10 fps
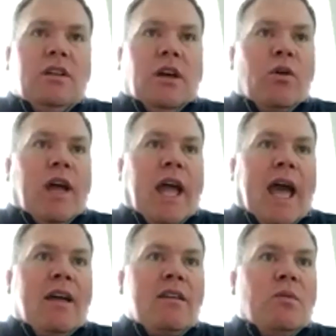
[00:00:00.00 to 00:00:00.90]
okay,
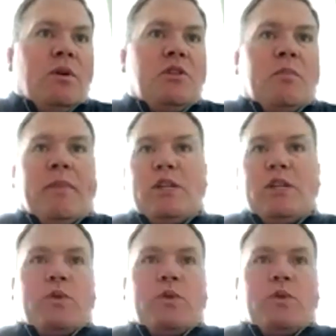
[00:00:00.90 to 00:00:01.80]
what's the best way
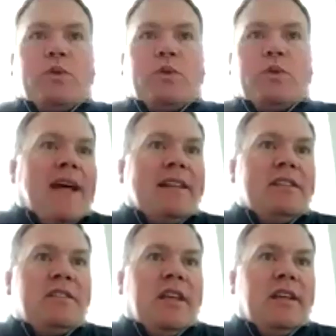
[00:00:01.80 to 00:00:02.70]
for me to attack this
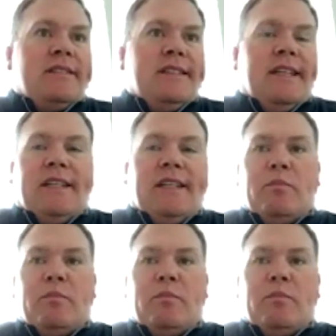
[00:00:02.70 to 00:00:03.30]
thing? And